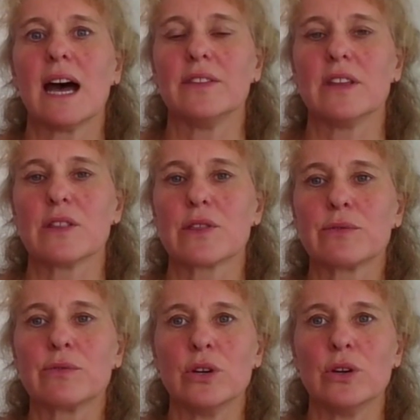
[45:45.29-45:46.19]
and that
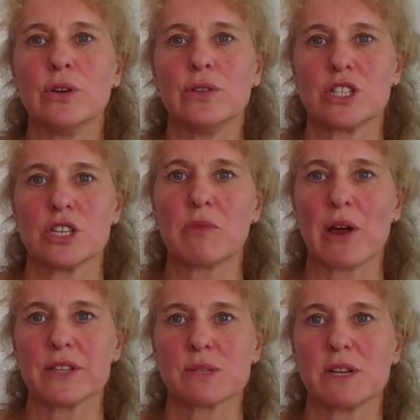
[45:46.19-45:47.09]
through the two
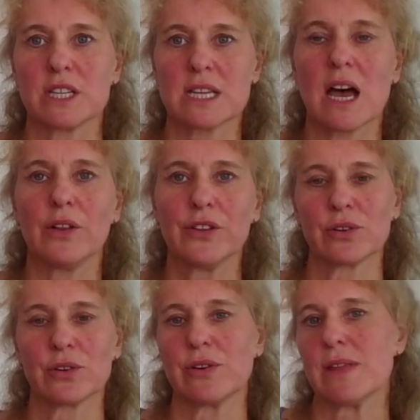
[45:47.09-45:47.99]
brothers we could tell the
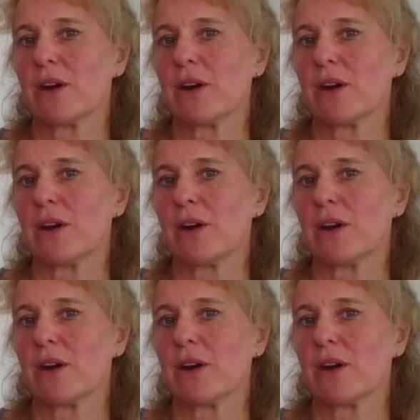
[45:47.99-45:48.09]
story of